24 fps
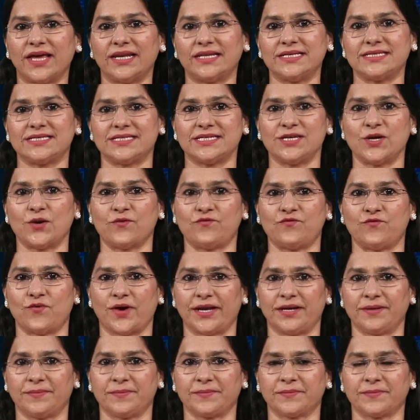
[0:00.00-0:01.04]
valency of
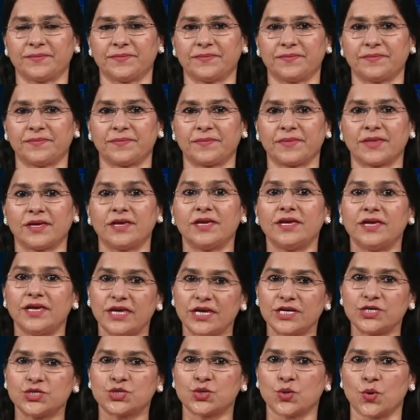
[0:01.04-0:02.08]
one.
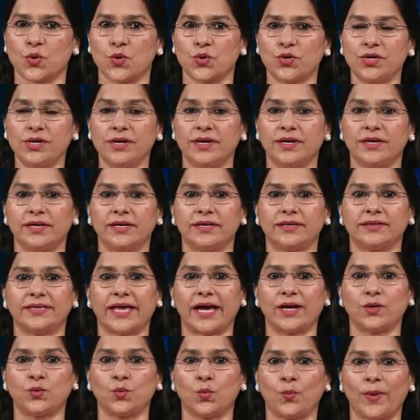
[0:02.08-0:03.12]
He showed
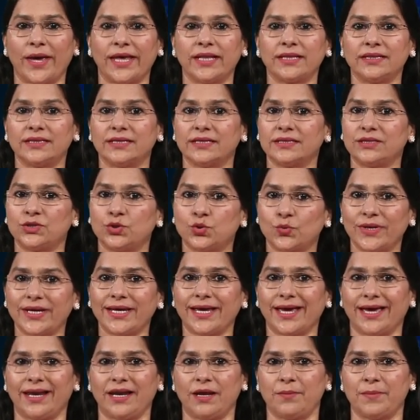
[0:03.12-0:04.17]
that when the
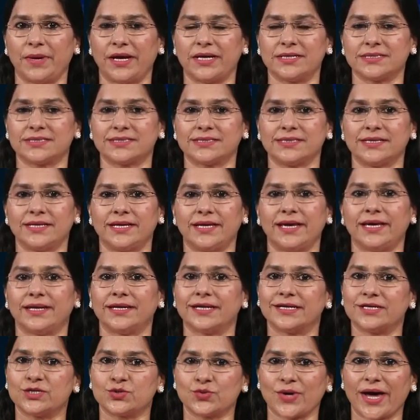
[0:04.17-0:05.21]
three elements
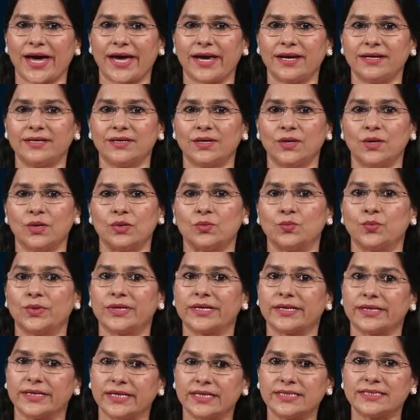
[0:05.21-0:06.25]
in a triad
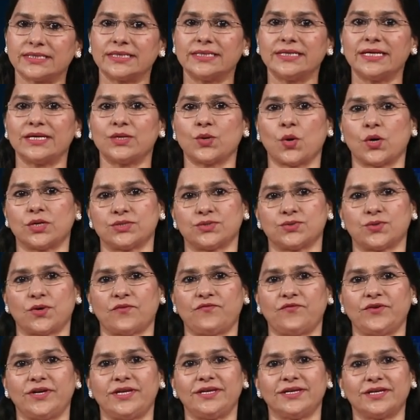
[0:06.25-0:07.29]
were written in order
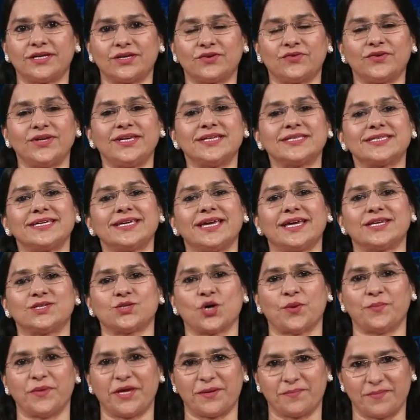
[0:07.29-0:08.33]
of increasing
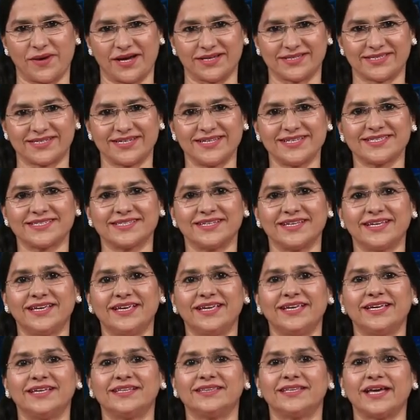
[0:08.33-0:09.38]
atomic masses,
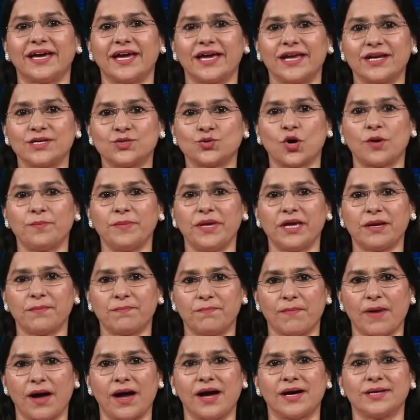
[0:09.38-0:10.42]
the
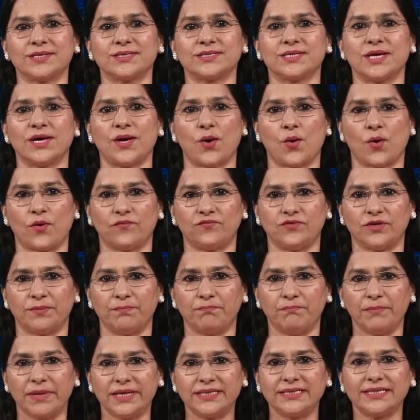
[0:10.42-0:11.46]
atomic mass of the
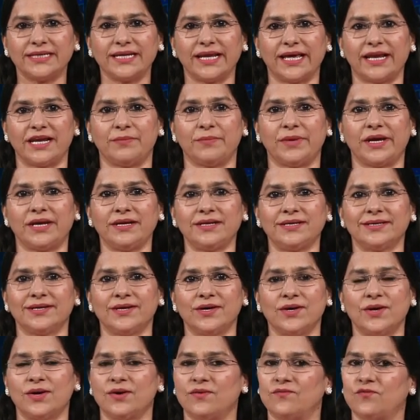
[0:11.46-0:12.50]
middle element
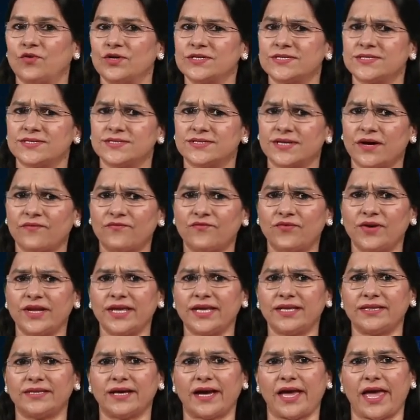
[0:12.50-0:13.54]
was
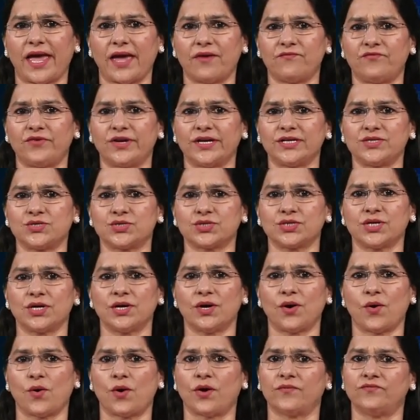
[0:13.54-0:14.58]
roughly the average
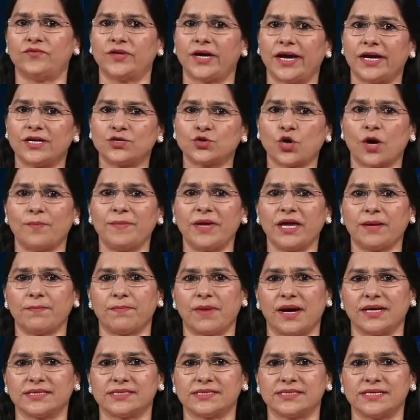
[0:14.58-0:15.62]
of the atomic
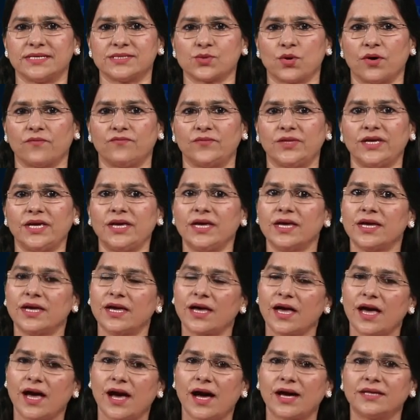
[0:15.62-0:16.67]
masses of the
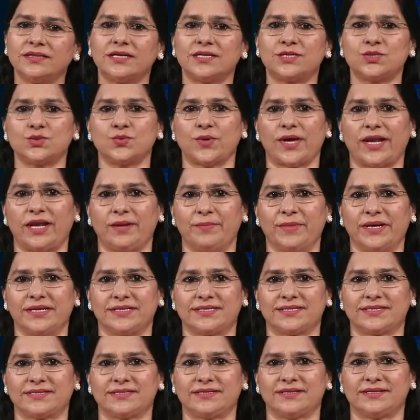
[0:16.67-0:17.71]
other two
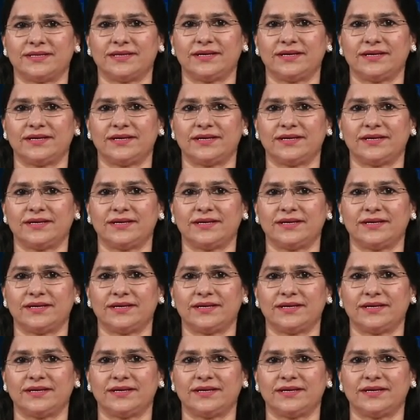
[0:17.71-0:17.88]
elements.